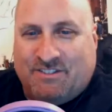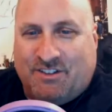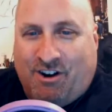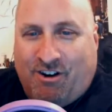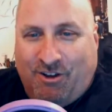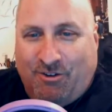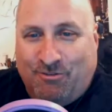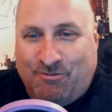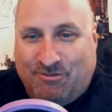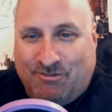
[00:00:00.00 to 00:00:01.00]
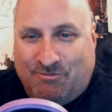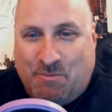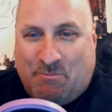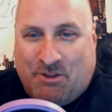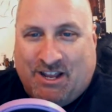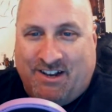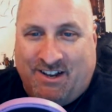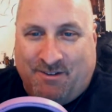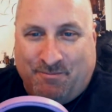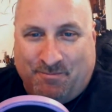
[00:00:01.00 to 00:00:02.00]
It's Arlo. Remember that
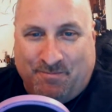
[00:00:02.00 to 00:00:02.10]
name.